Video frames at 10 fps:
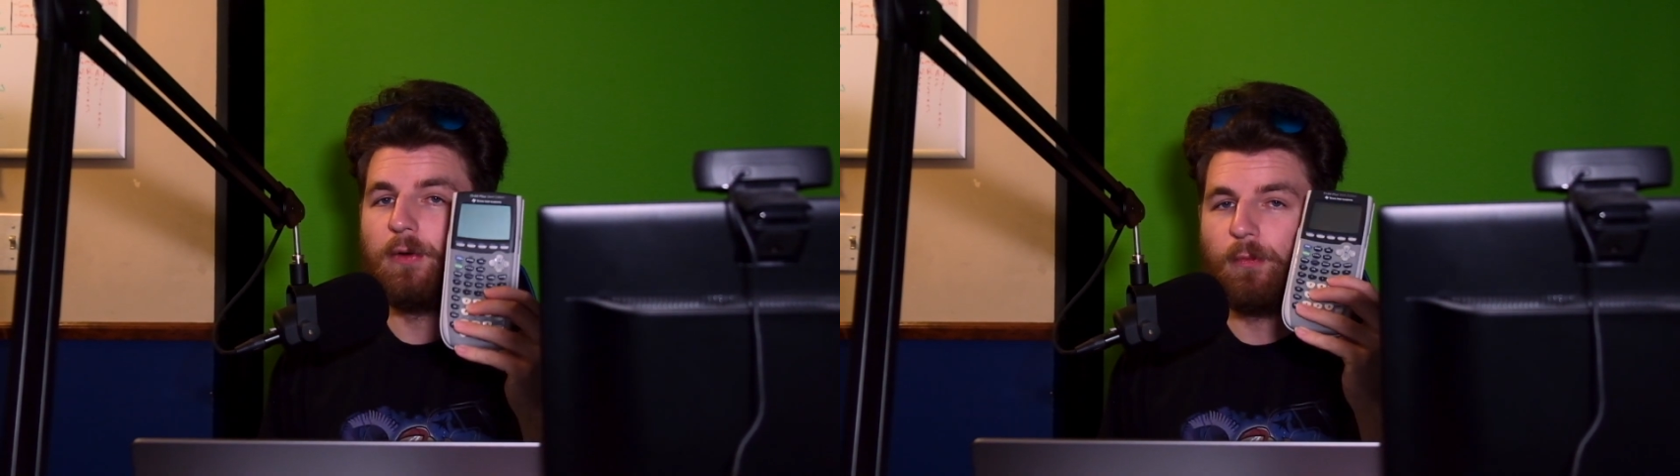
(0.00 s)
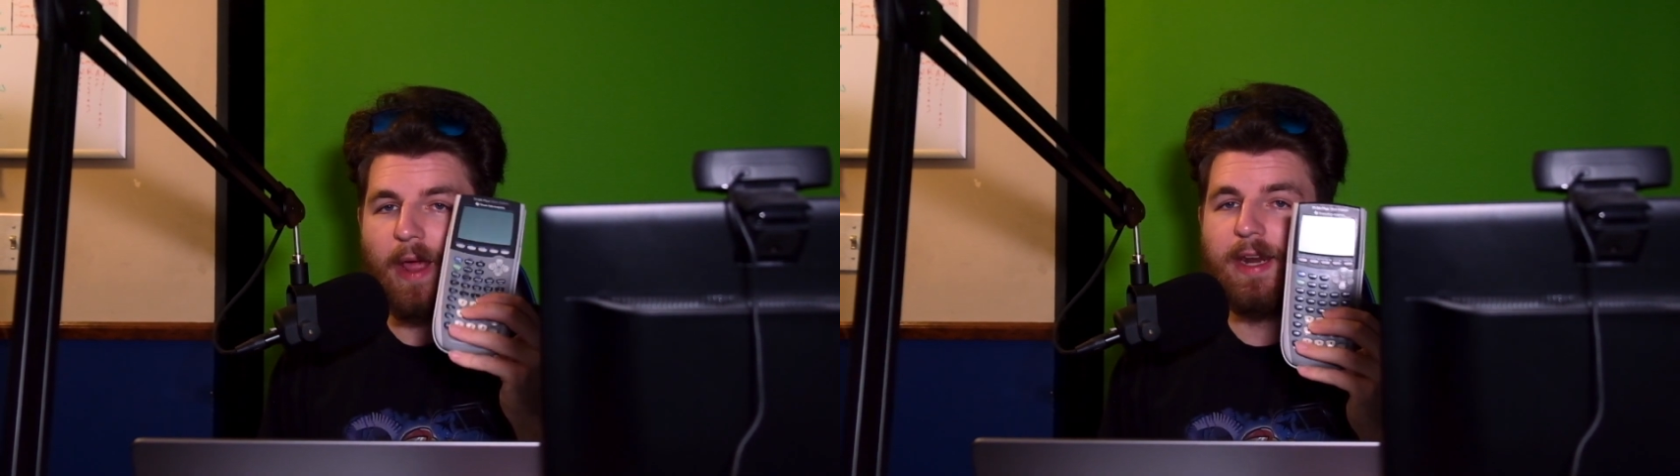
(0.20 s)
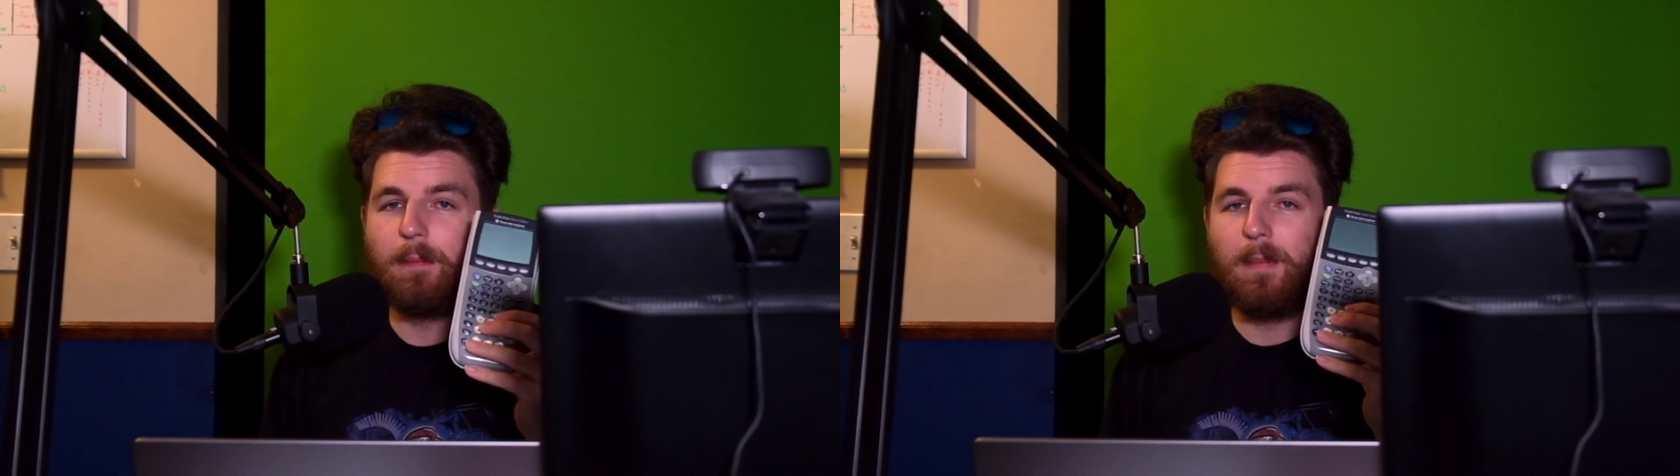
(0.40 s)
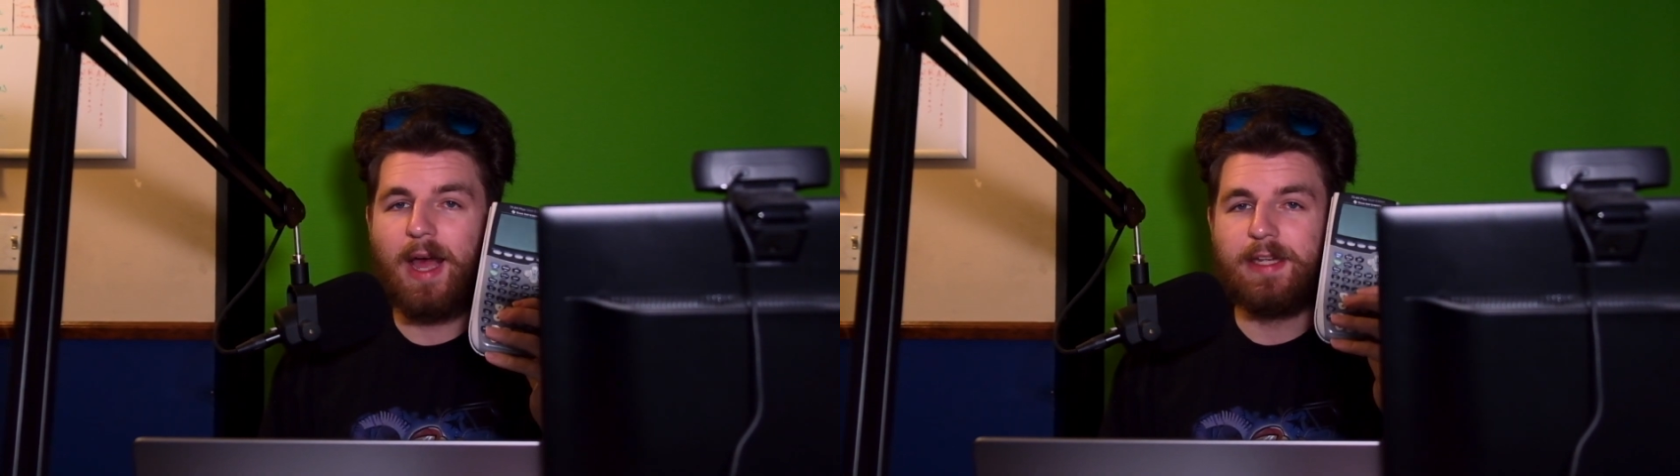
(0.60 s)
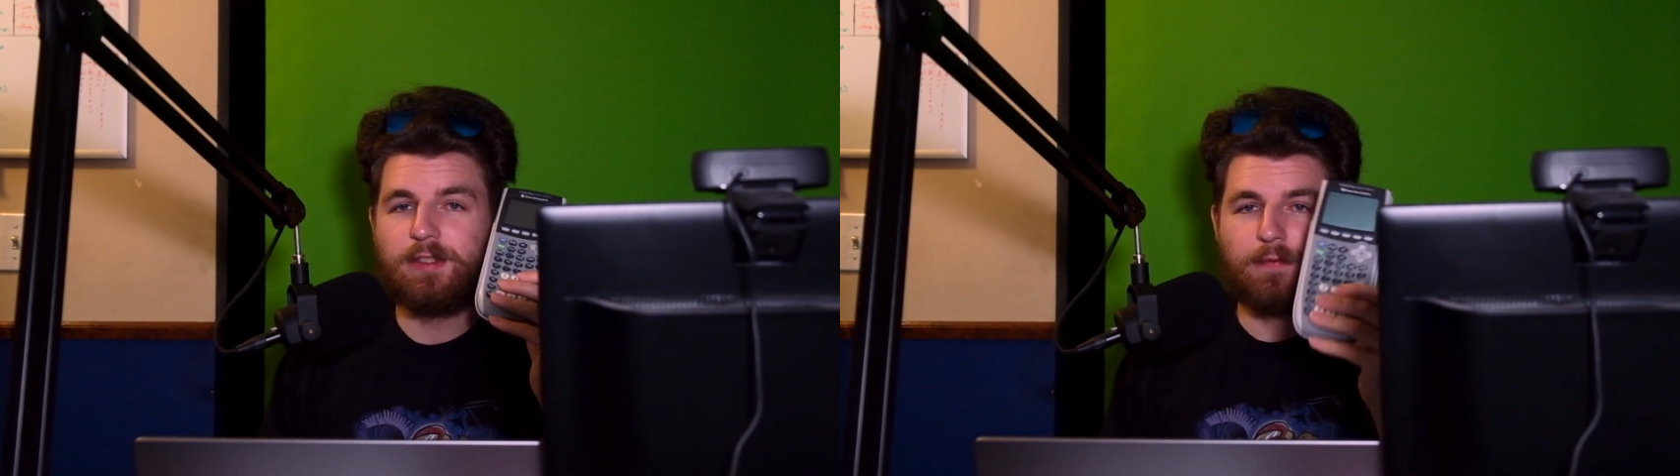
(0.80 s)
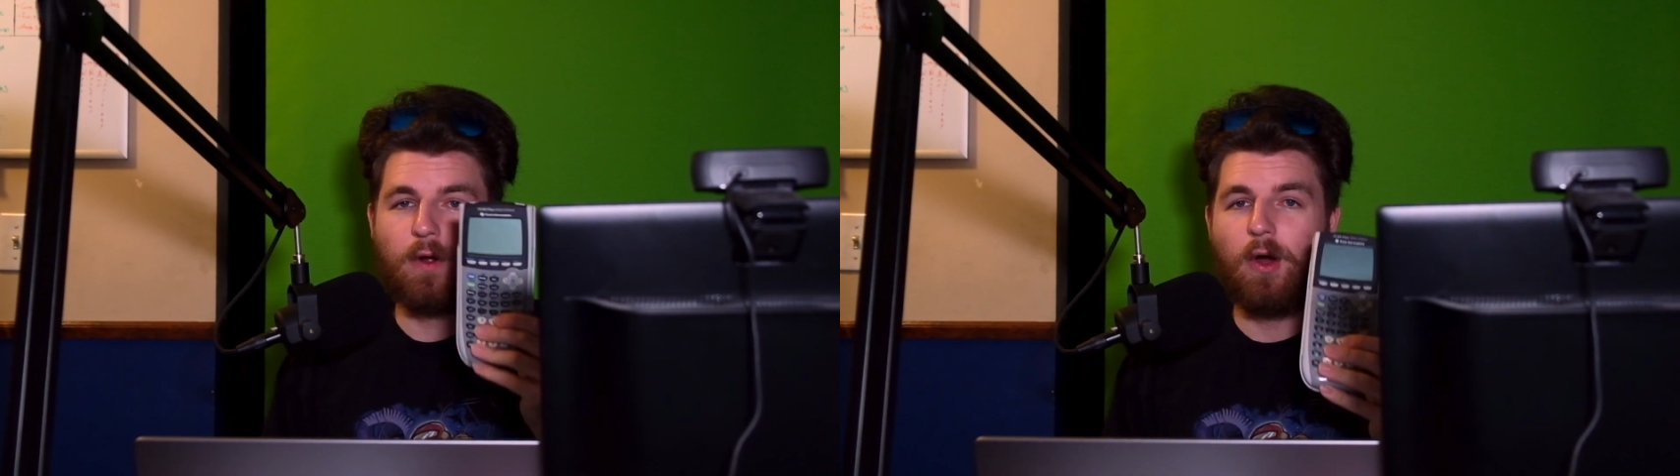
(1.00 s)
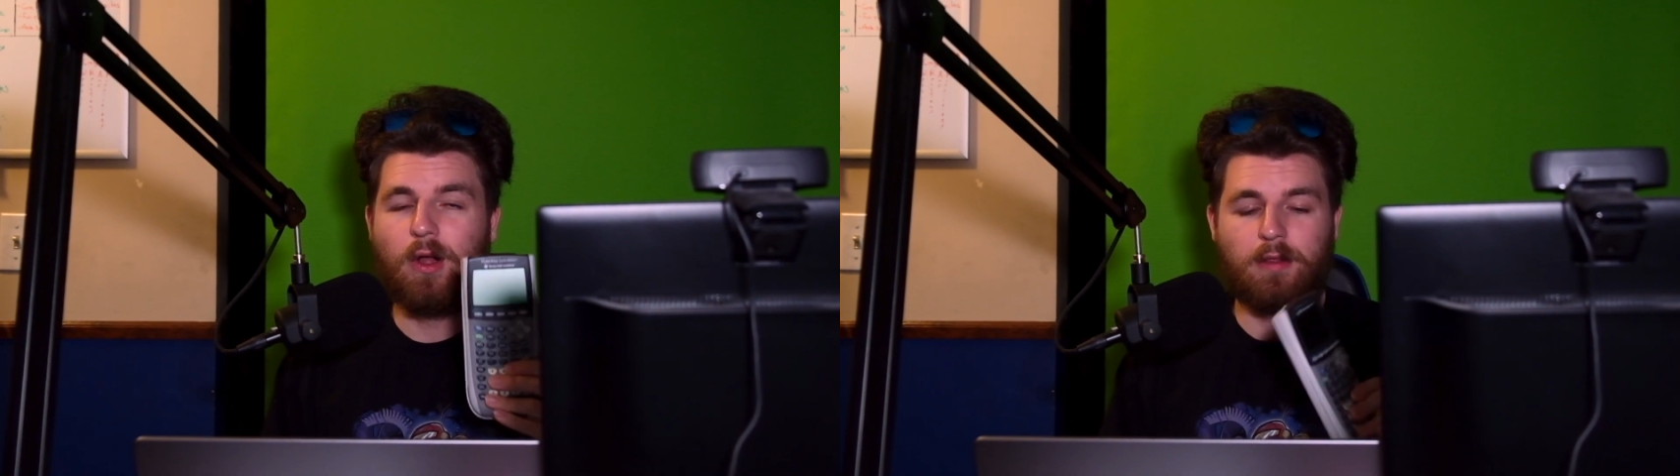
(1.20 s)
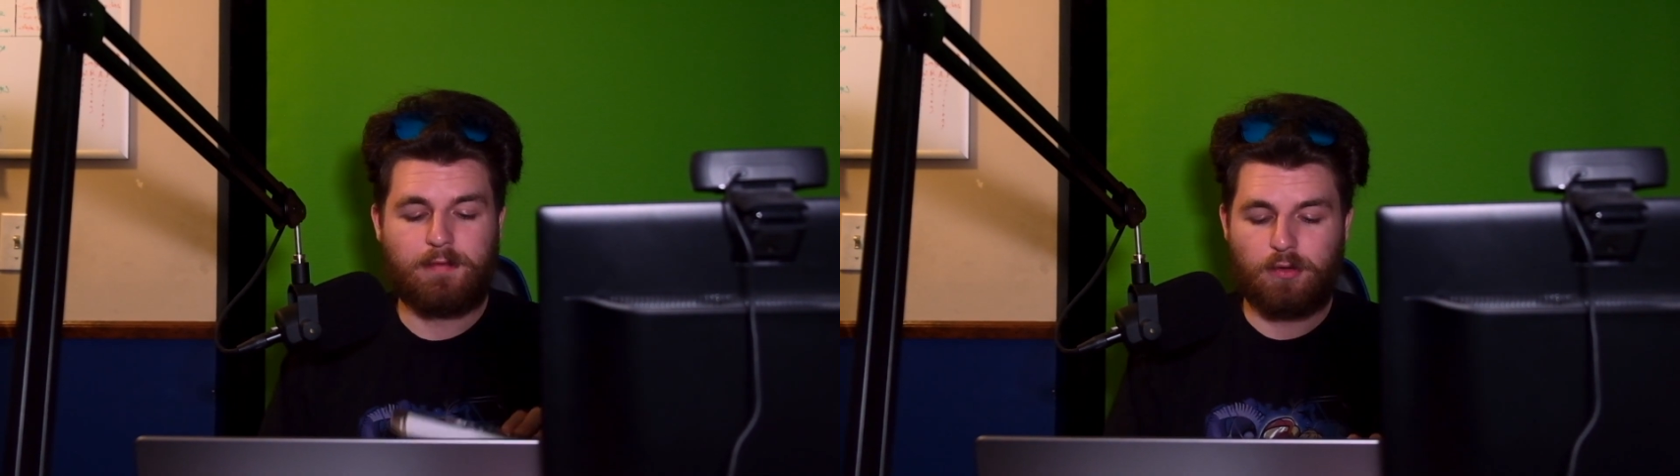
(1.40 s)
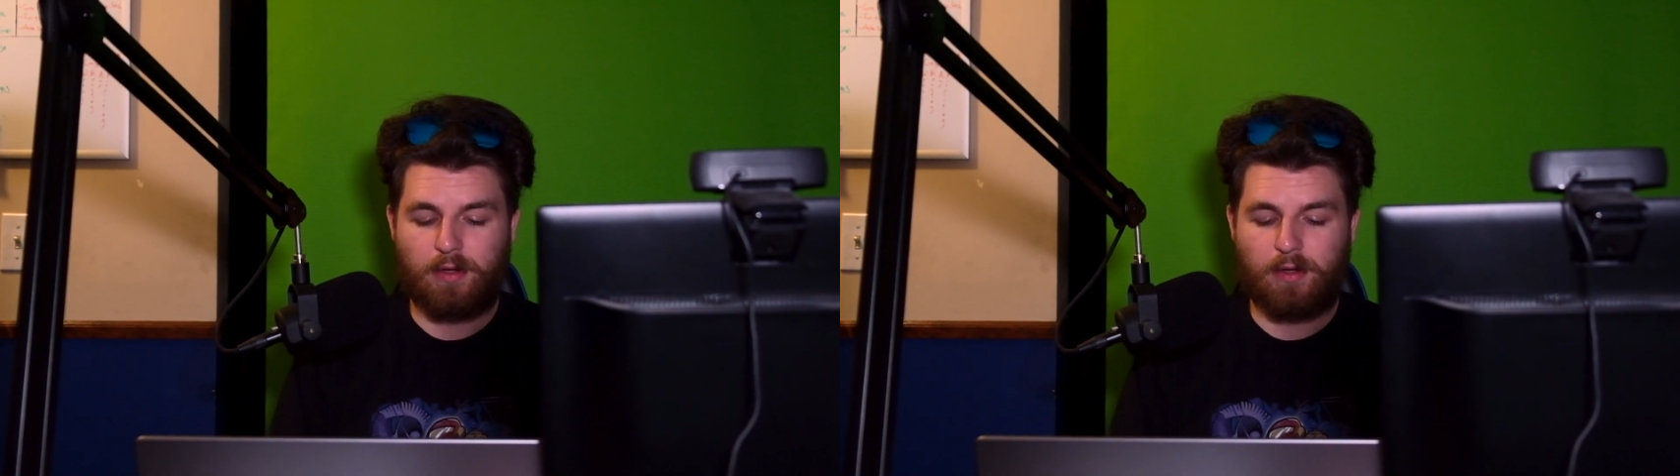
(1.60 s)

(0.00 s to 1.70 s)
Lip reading: randomized for all of you